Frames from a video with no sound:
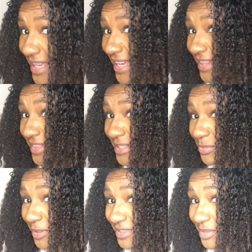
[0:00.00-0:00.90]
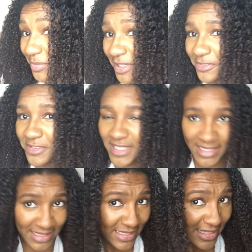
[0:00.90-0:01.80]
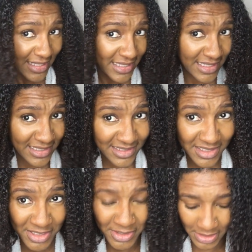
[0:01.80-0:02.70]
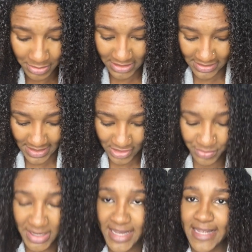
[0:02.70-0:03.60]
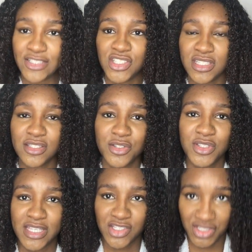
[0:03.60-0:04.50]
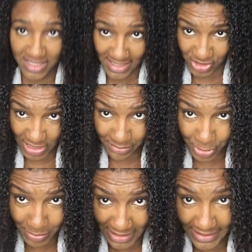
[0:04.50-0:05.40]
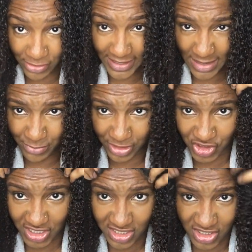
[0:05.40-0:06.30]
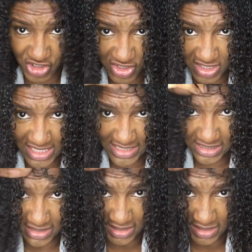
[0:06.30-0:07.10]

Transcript: and these parts are puffy so I'm going to section my hair just in two sections and shampoo my hair on camera just to see the